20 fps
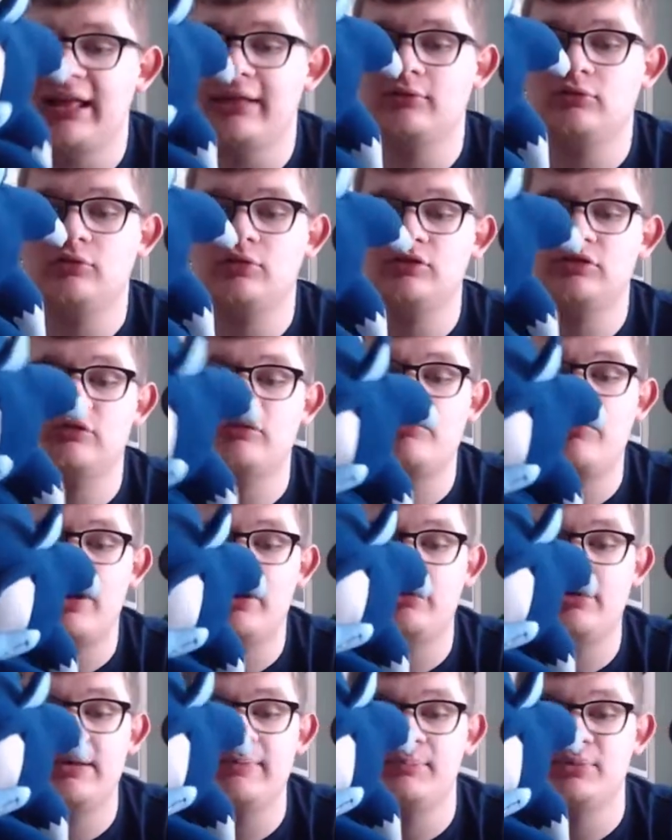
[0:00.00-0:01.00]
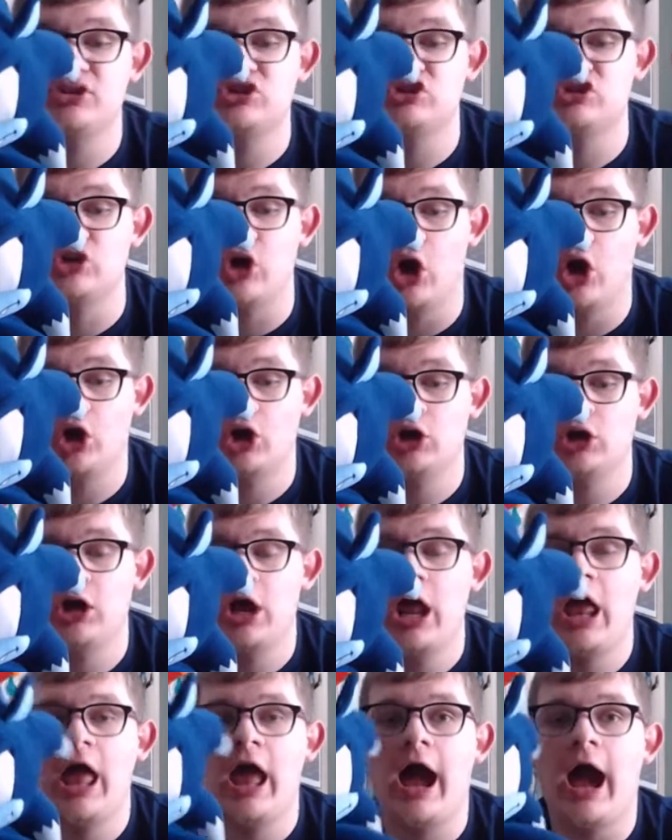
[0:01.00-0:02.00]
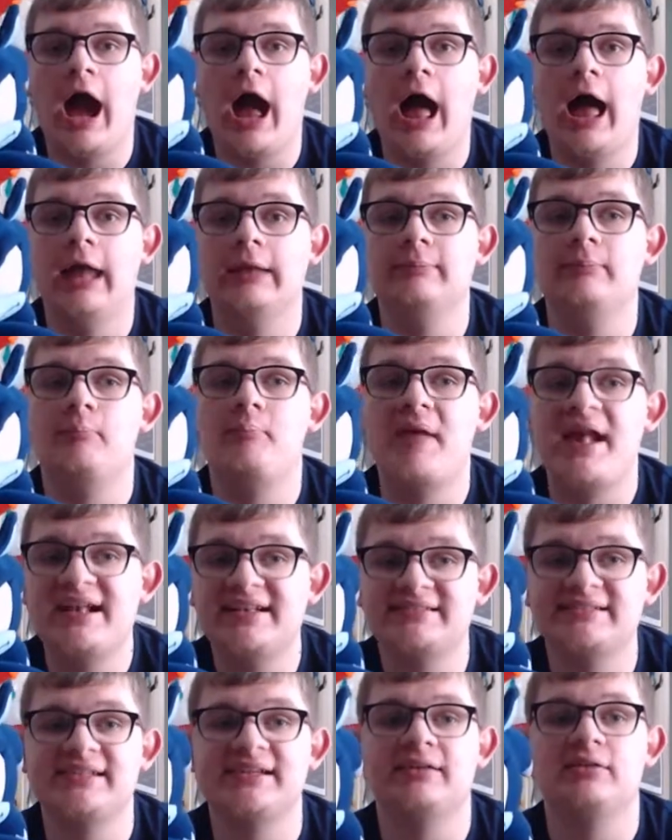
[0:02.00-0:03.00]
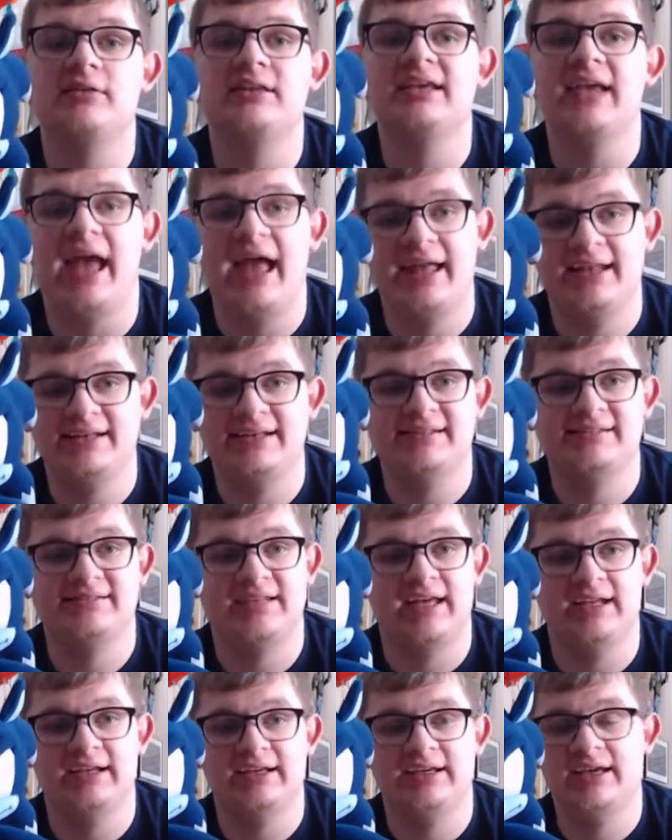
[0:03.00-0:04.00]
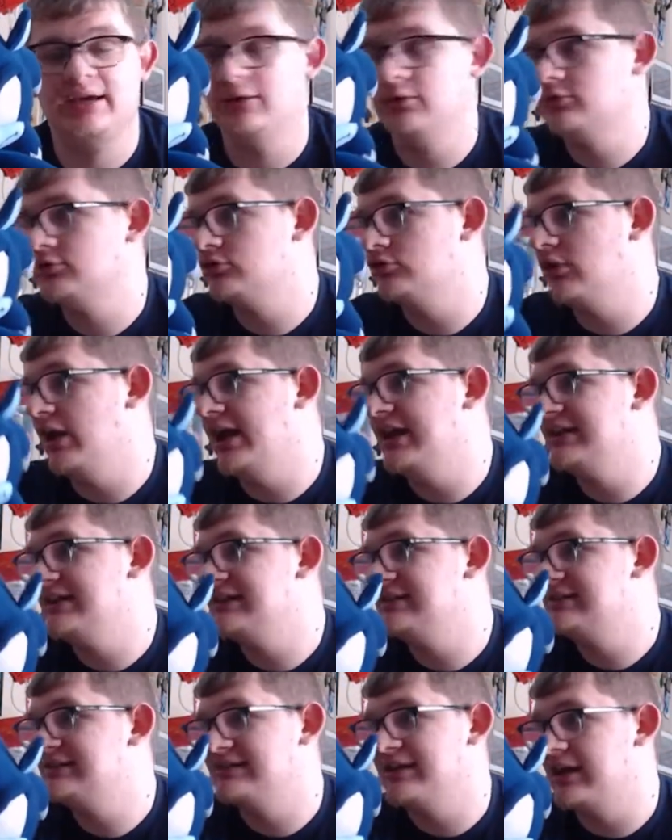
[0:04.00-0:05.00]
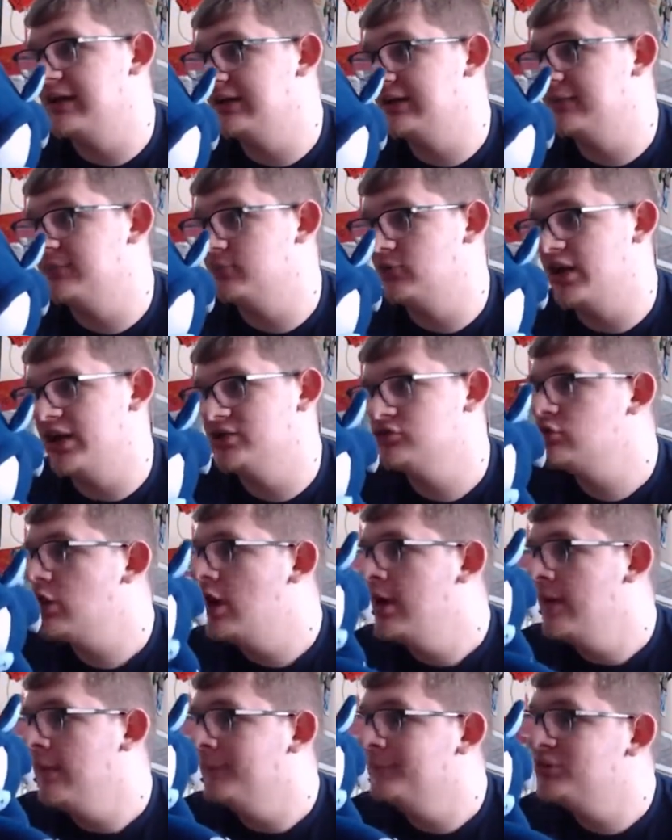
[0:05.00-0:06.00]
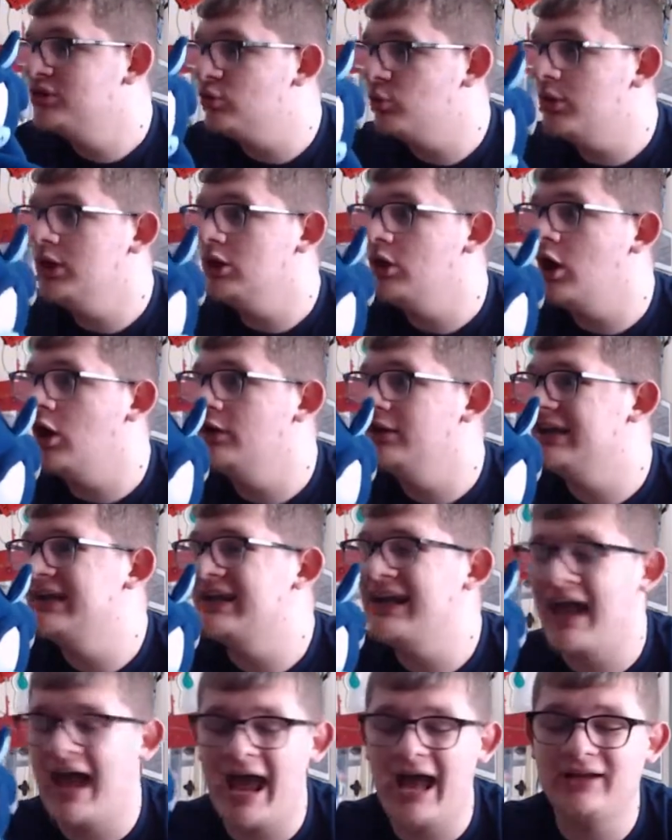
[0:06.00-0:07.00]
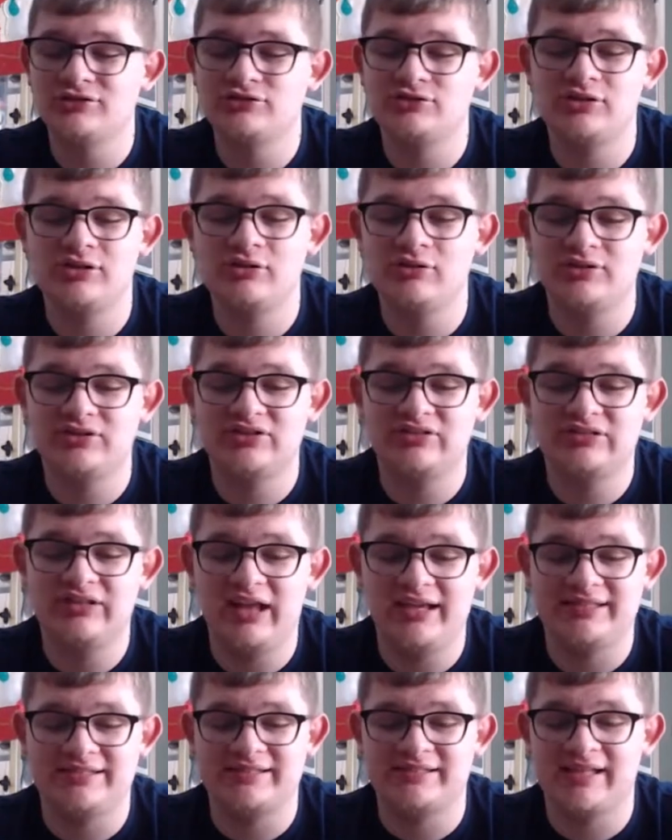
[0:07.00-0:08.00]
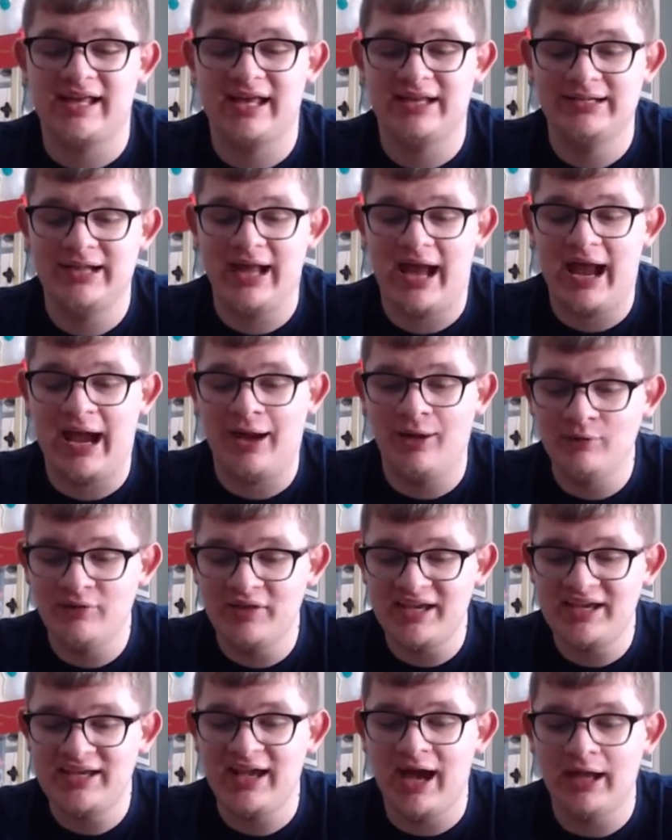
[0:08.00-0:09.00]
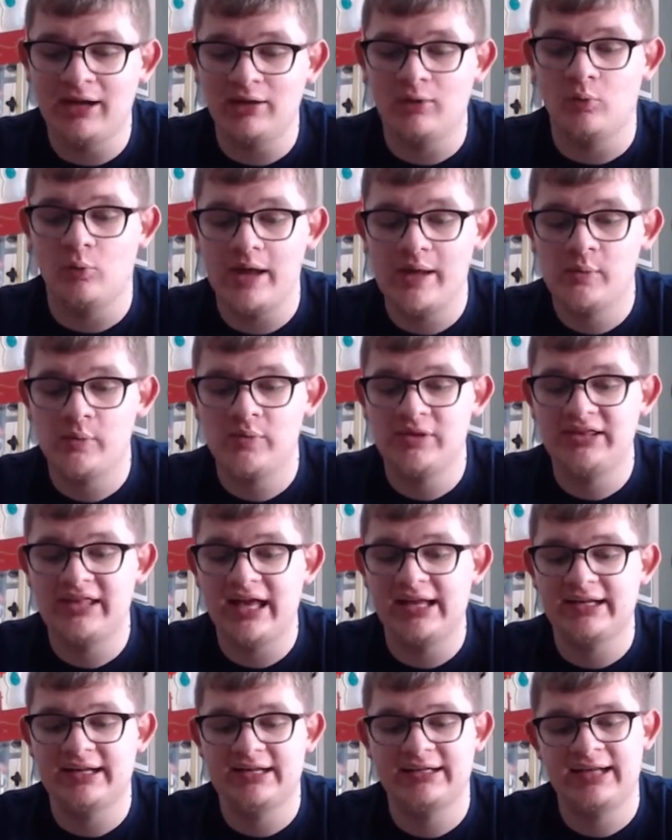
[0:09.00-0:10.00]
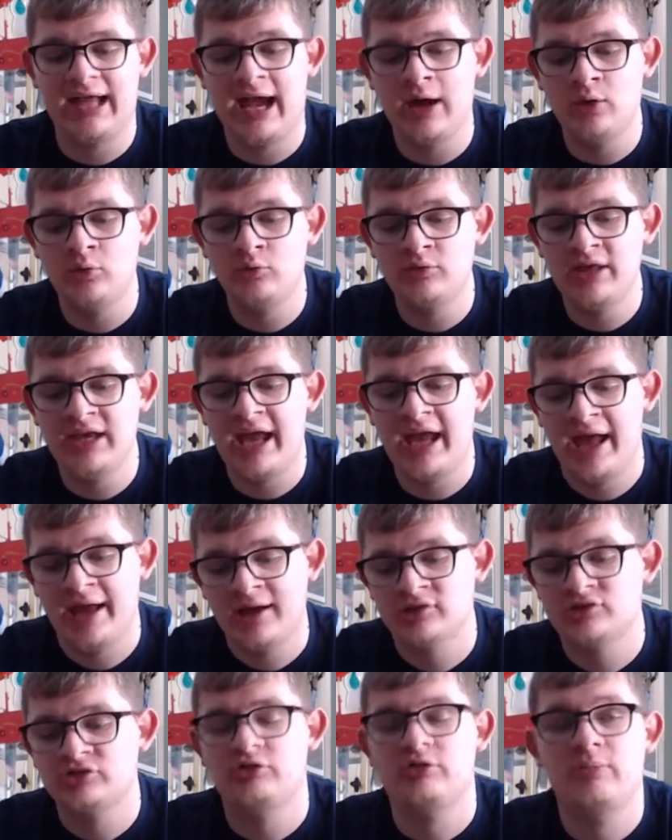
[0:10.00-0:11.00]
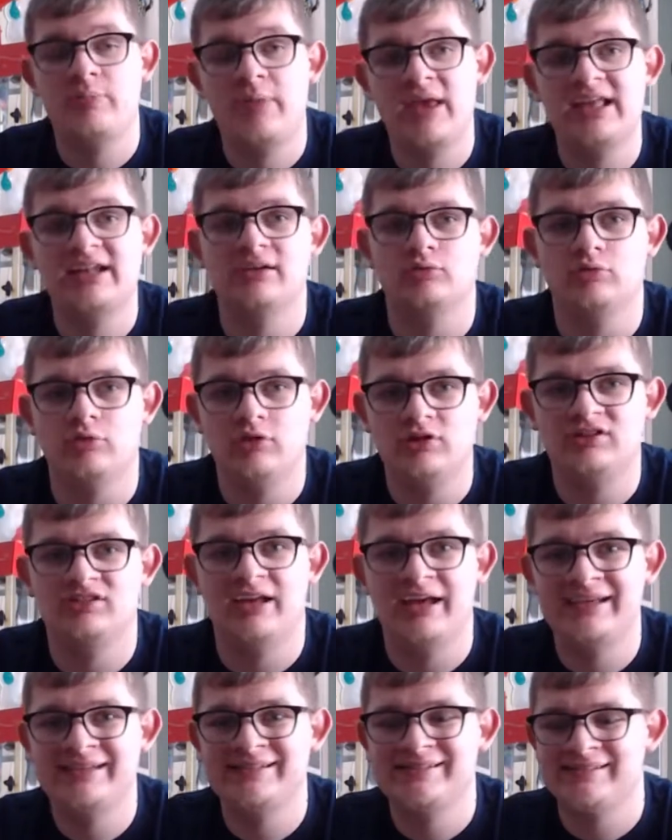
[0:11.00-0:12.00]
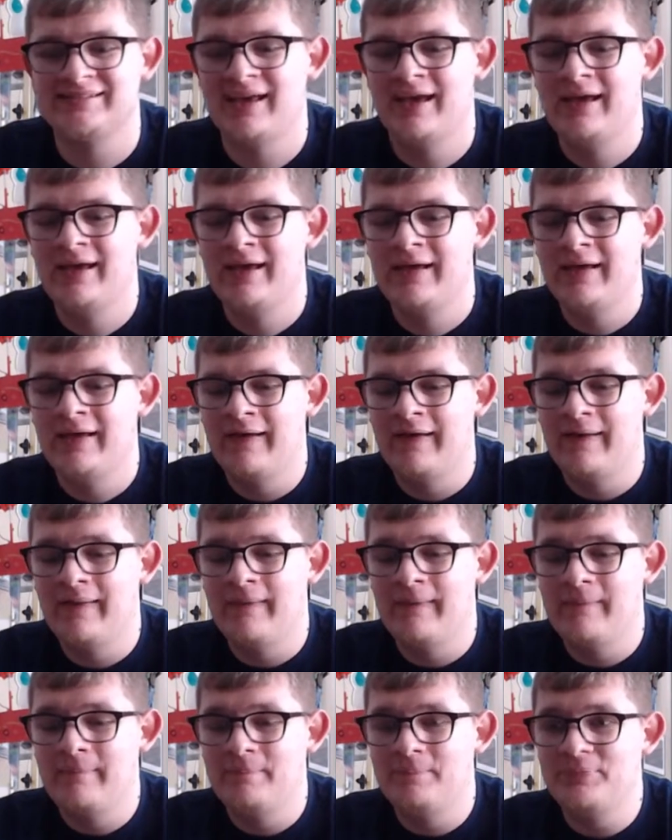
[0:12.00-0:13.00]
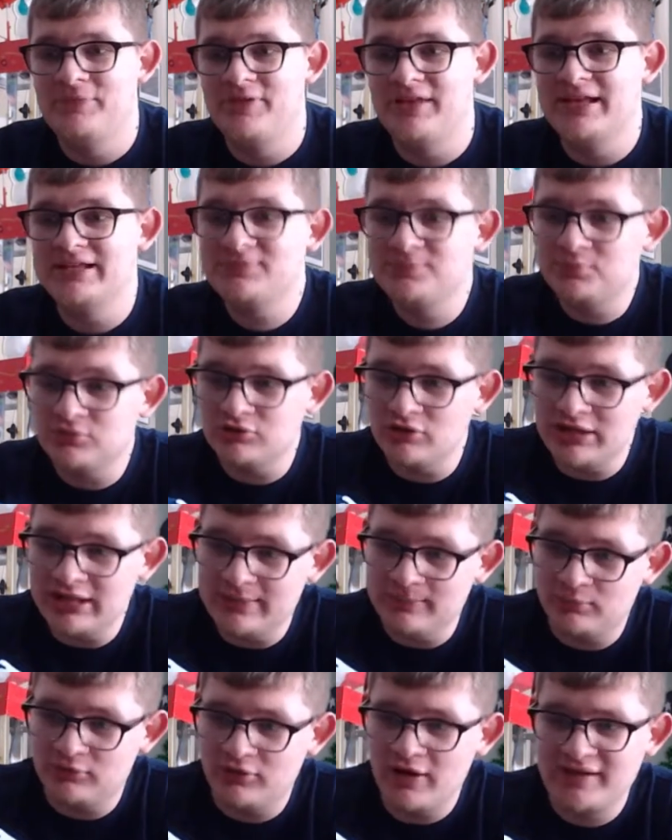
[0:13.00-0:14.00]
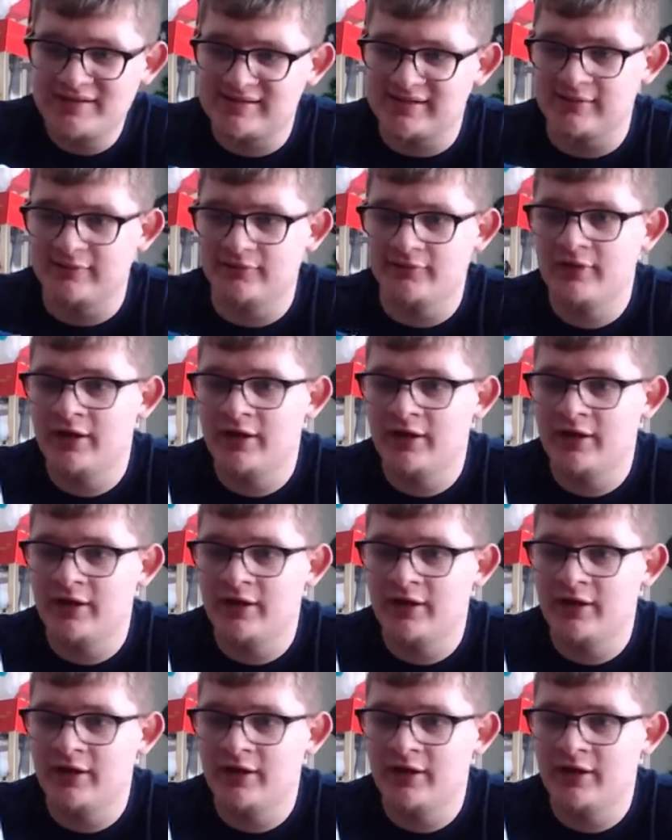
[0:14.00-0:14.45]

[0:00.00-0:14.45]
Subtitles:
looks very bizarre on basically any Sonic character, any Sonic plush. But the Werehog, it actually looks nice. And how they got away with that and how they actually made it look nice is pretty impressive.